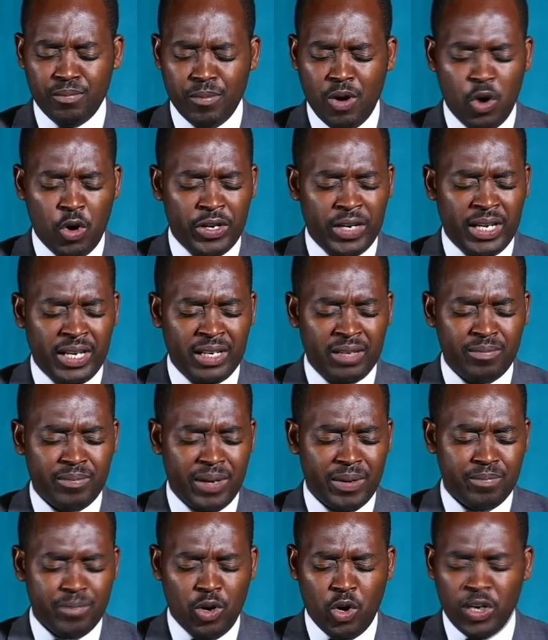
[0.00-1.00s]
Morning
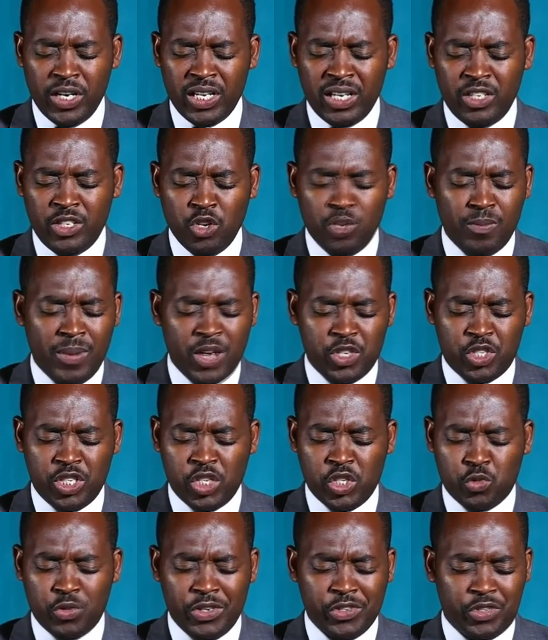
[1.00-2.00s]
by morning, new
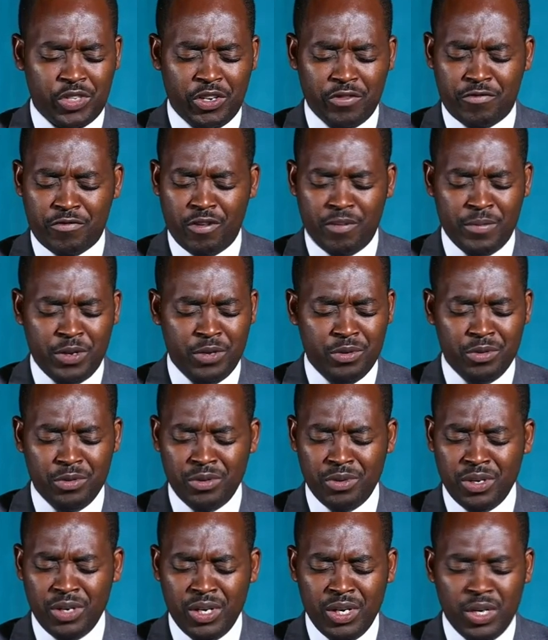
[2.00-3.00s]
mercies we see from
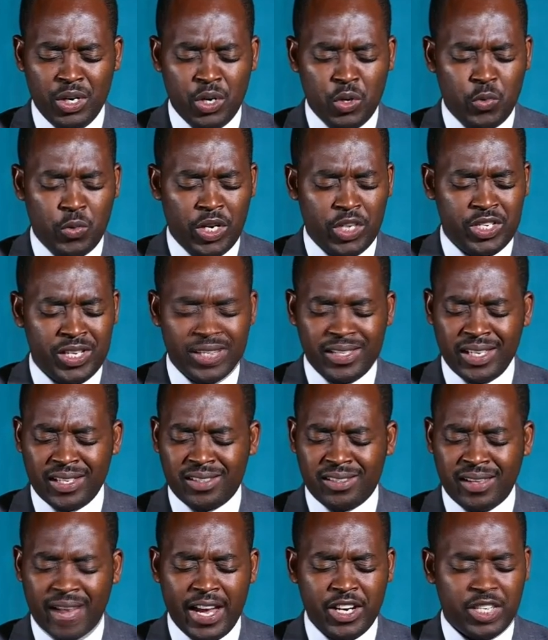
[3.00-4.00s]
you. We are just
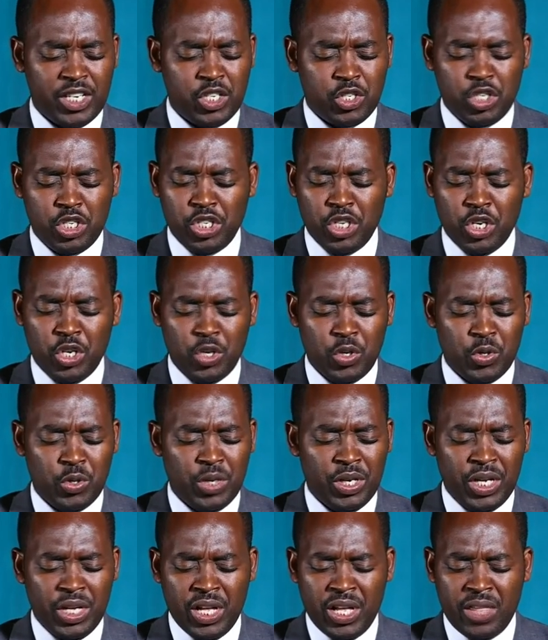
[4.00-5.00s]
excited to
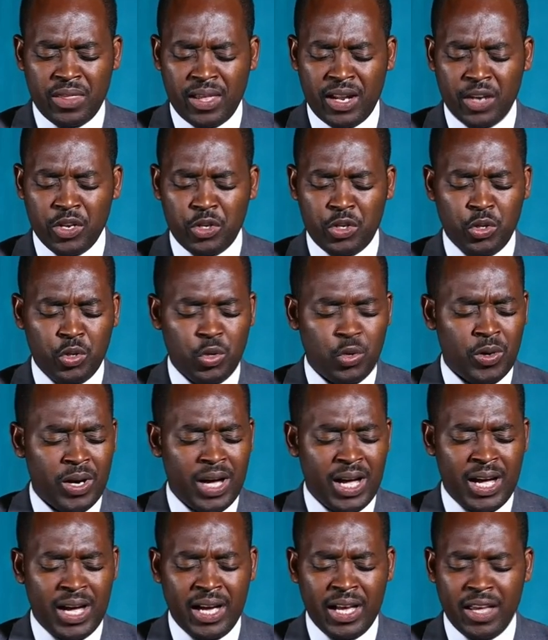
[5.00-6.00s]
know that you
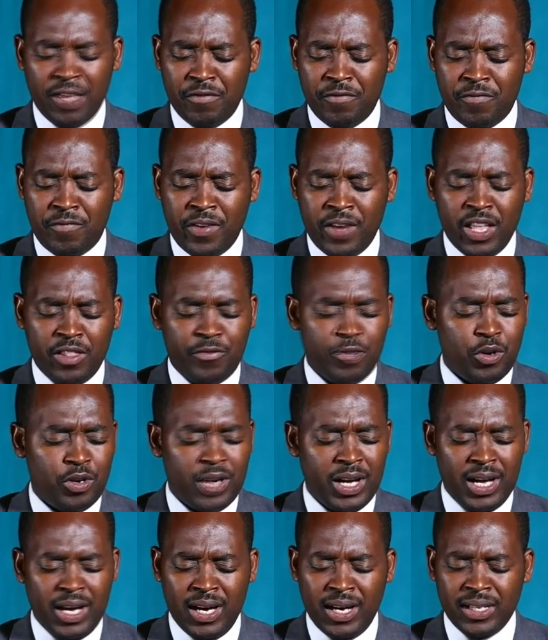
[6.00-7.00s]
are a faithful
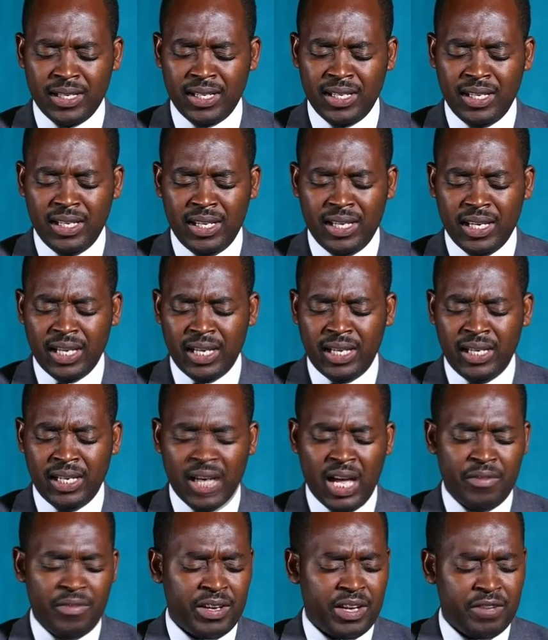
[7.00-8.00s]
God, a
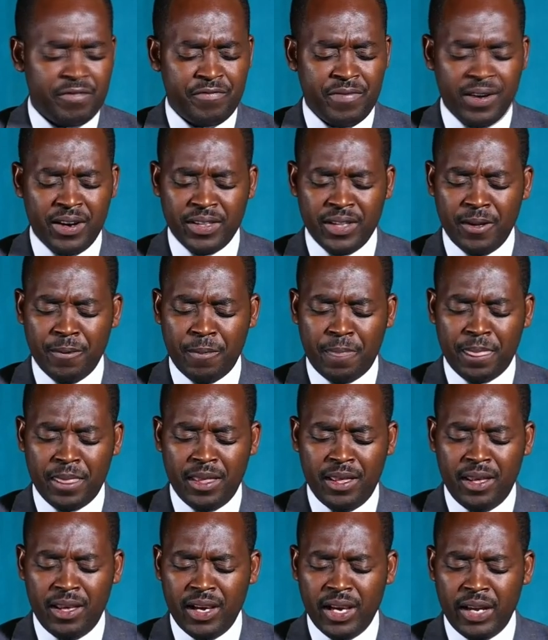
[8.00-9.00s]
loving Father,
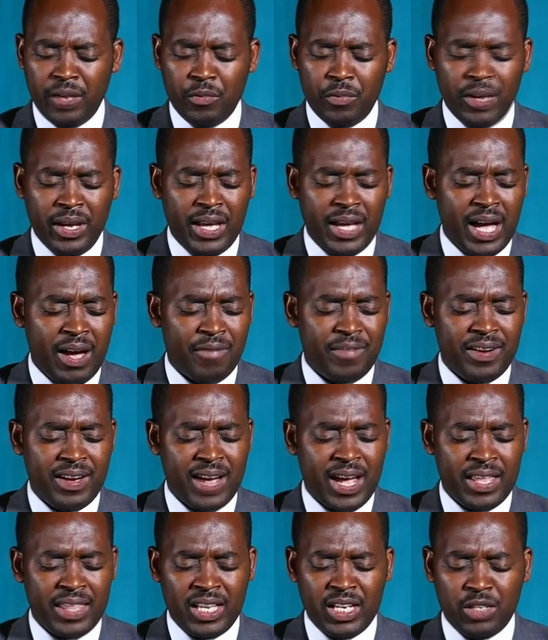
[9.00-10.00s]
and we have
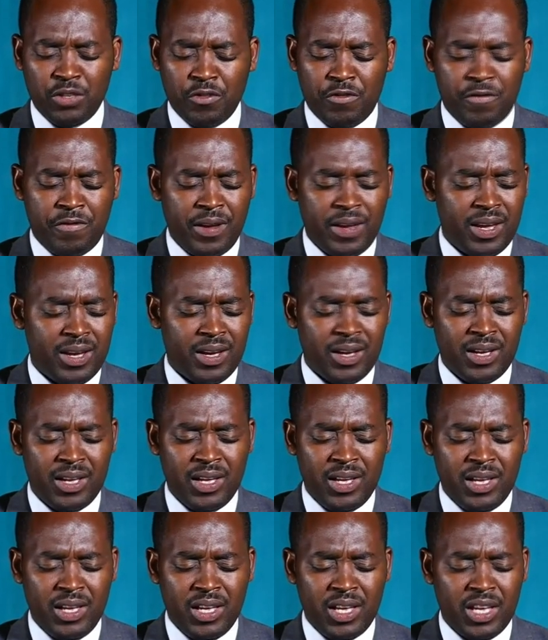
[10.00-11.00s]
nothing to fear
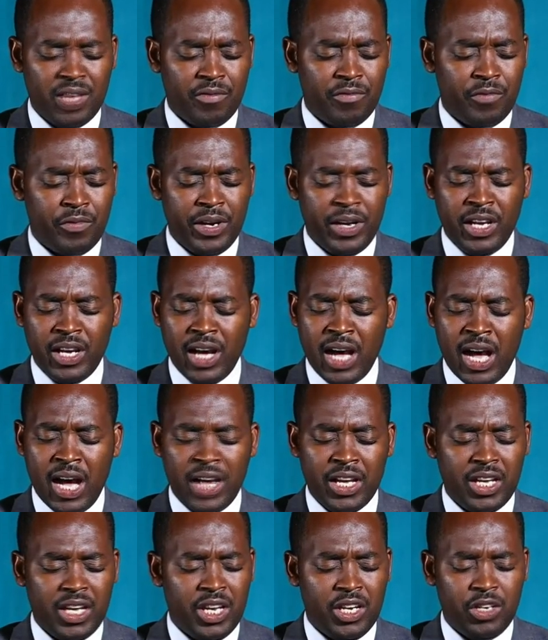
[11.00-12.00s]
if we
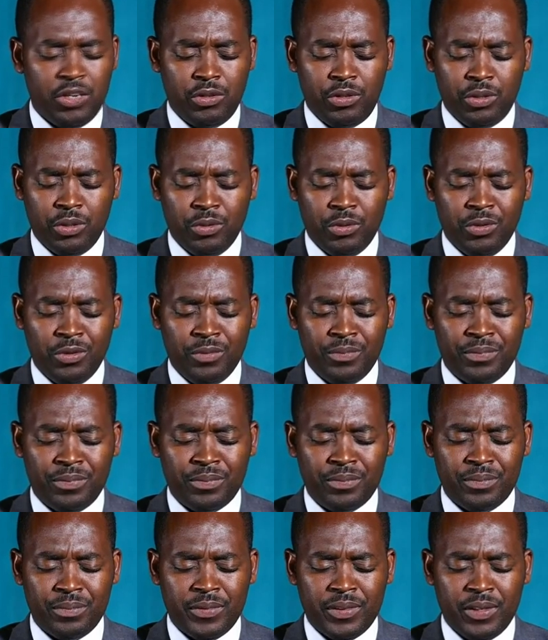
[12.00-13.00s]
are in you.
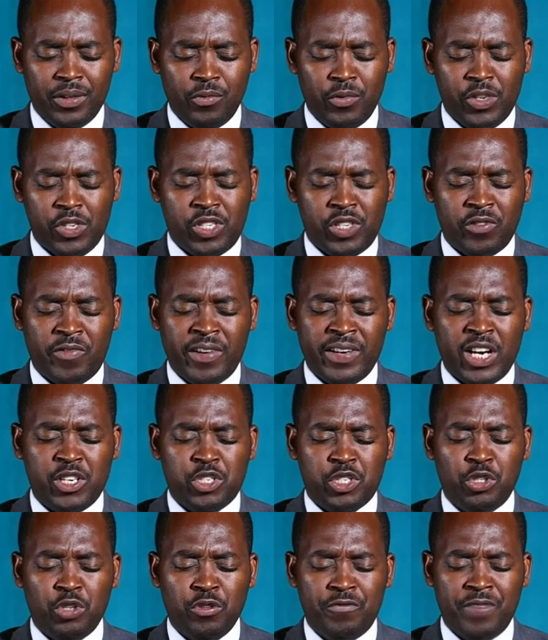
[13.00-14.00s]
We surrender
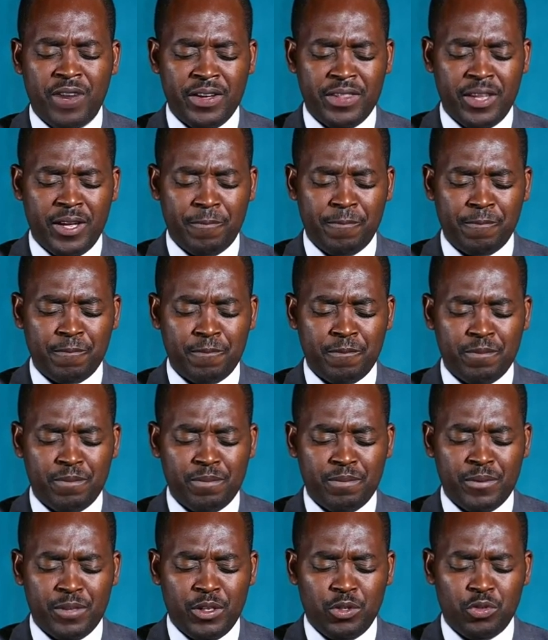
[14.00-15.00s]
to you, Father,
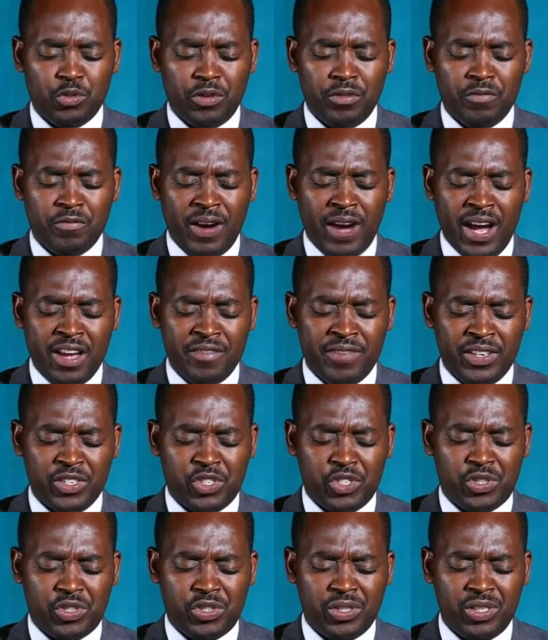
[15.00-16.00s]
to revive
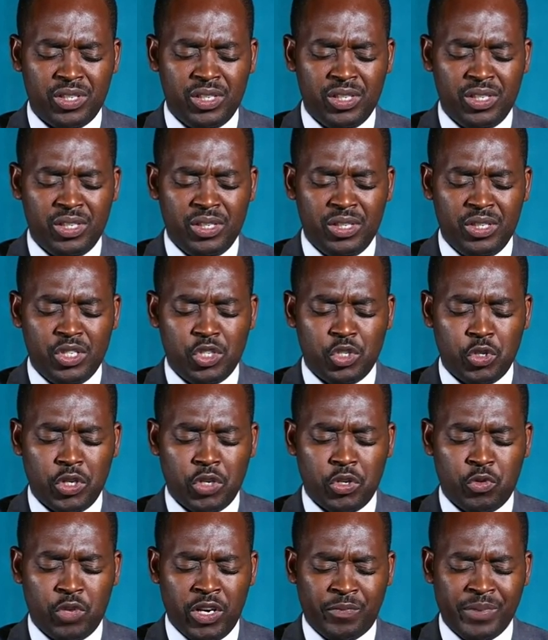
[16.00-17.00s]
us,
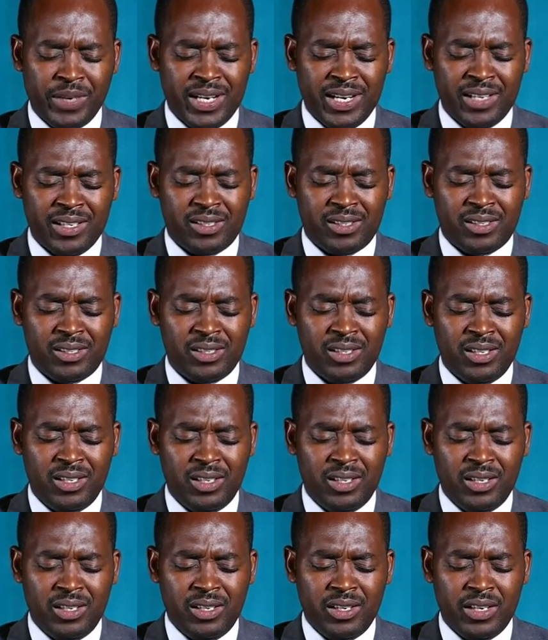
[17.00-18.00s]
to equip us,
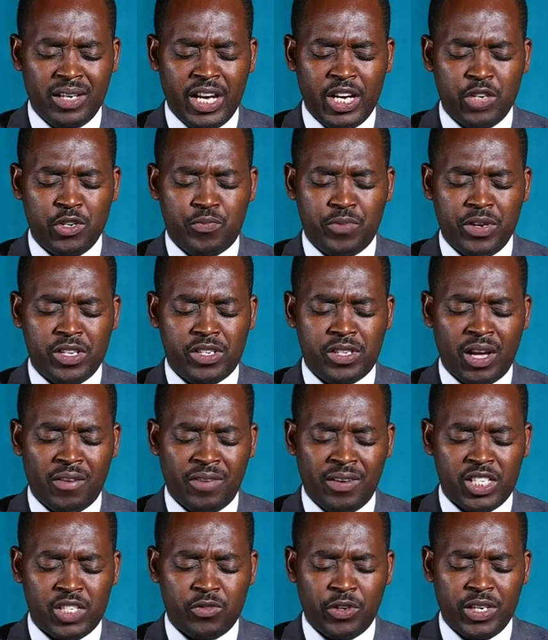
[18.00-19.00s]
and
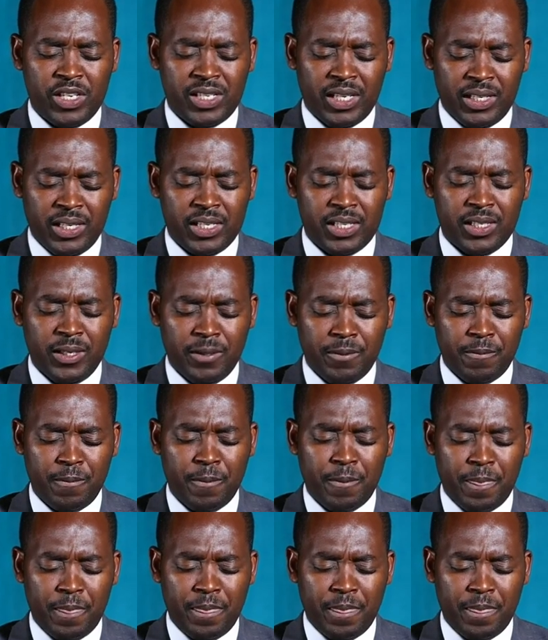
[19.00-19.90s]
preserve us for eternity.